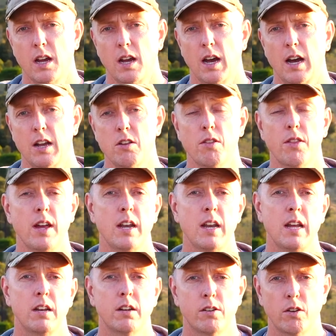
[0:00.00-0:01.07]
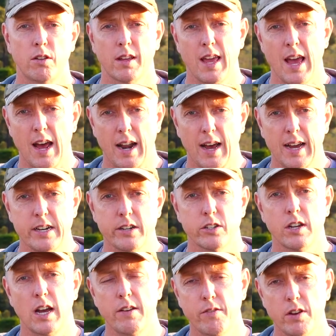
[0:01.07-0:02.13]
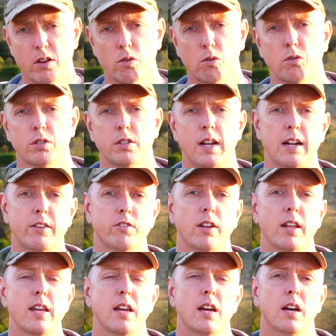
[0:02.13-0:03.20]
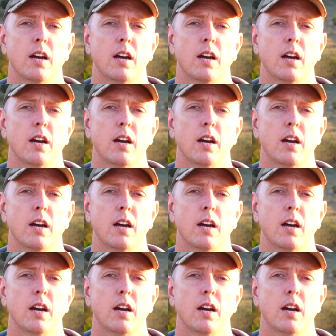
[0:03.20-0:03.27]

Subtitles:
You then need to do the Cat H safety course naturally.